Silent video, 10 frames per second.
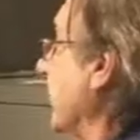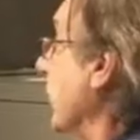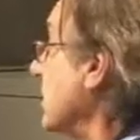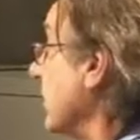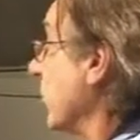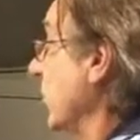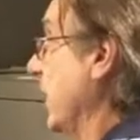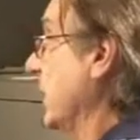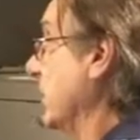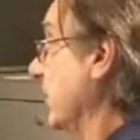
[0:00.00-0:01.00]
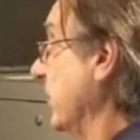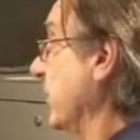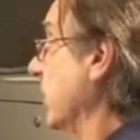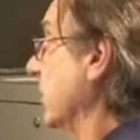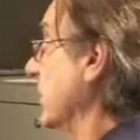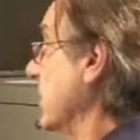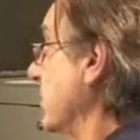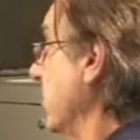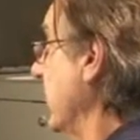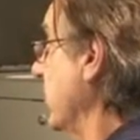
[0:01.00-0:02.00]
first of all we had some difficulties
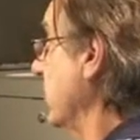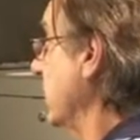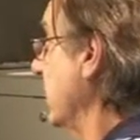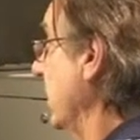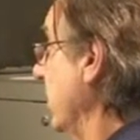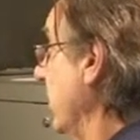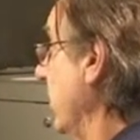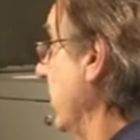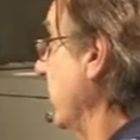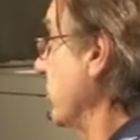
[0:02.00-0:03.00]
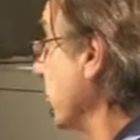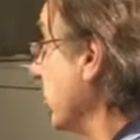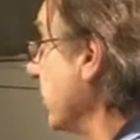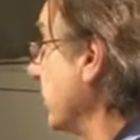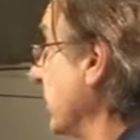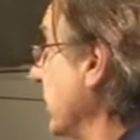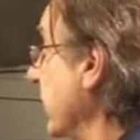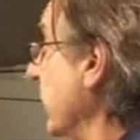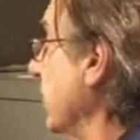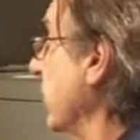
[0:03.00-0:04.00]
because the tools were
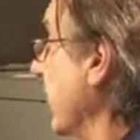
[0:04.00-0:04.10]
difficult.